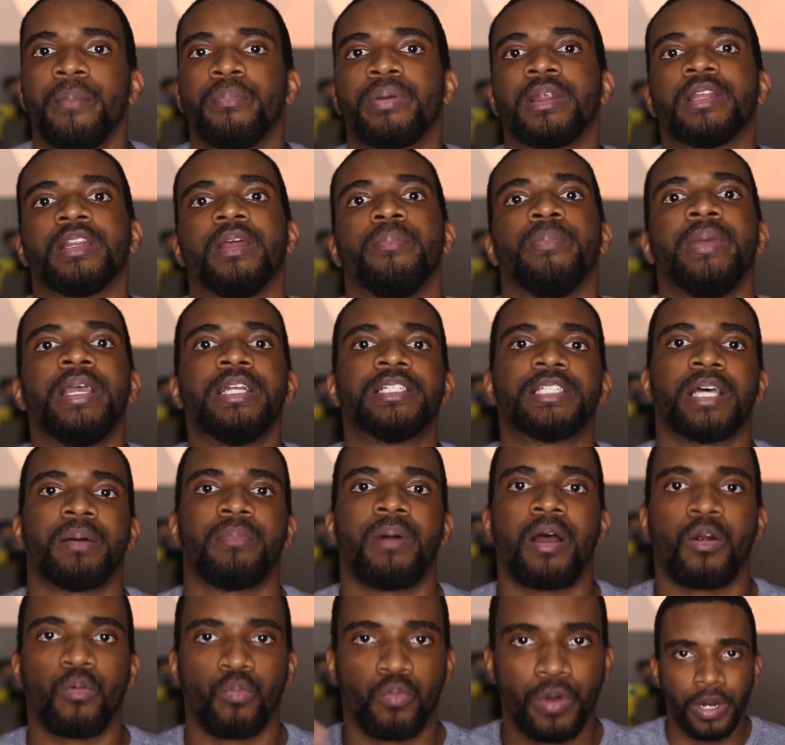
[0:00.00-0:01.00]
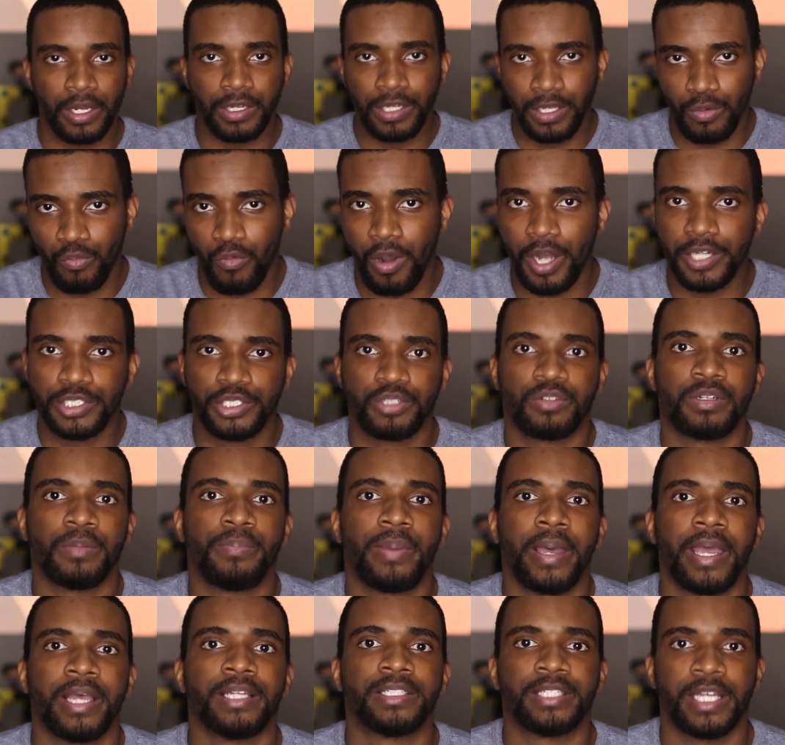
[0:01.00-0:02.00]
But in the meantime, I really want you to
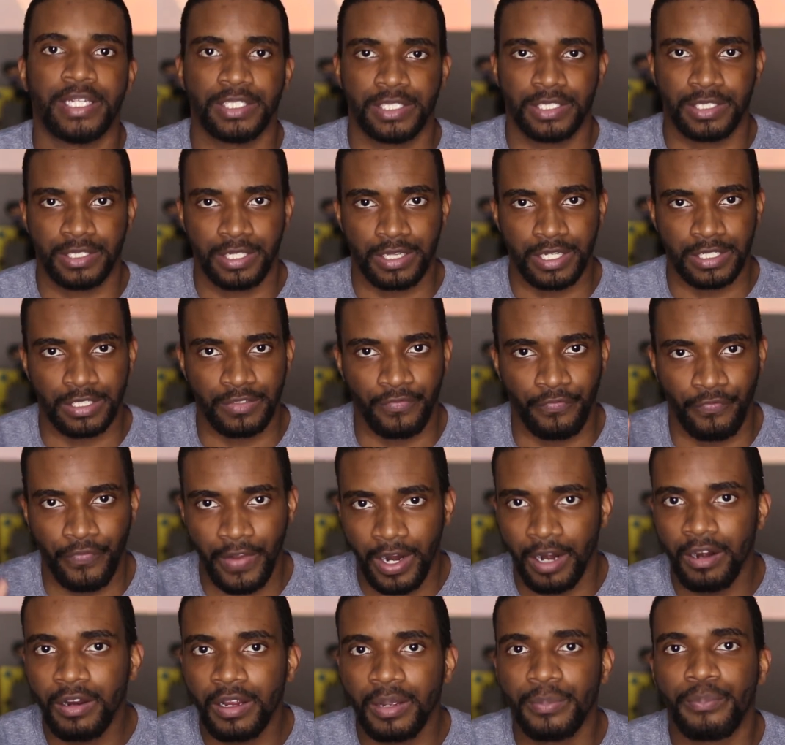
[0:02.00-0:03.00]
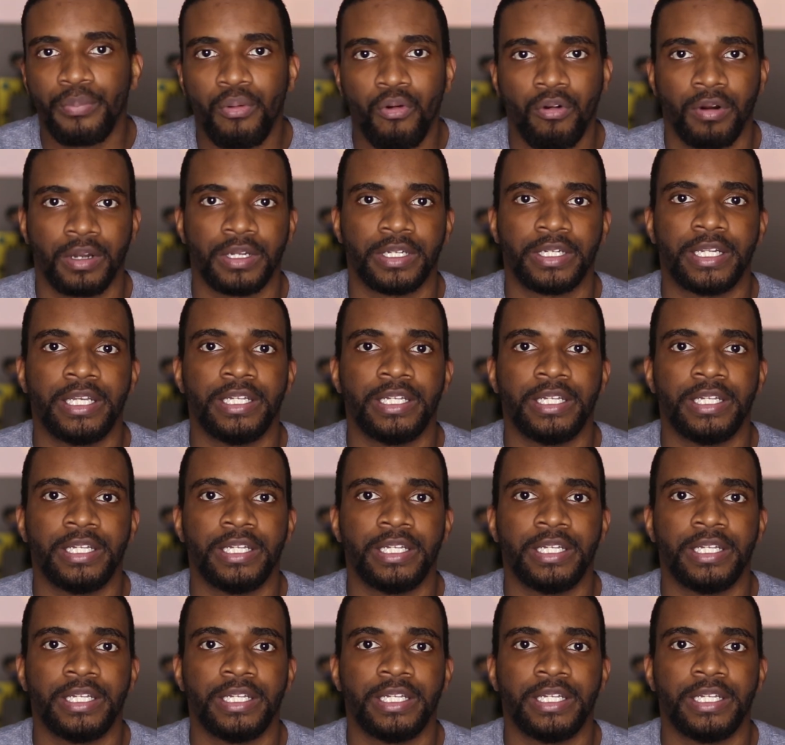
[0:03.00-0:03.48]
pay attention to this very important